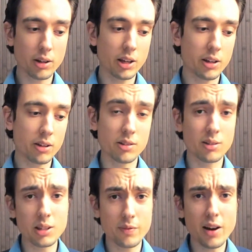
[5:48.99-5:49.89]
and
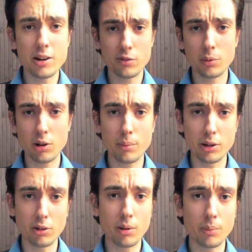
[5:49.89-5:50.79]
this varies from company
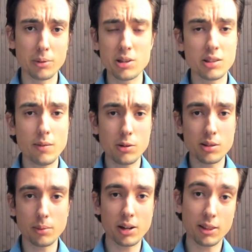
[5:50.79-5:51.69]
to company, I'm just giving you
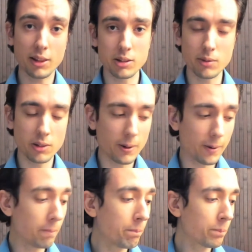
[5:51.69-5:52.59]
some guidelines over here.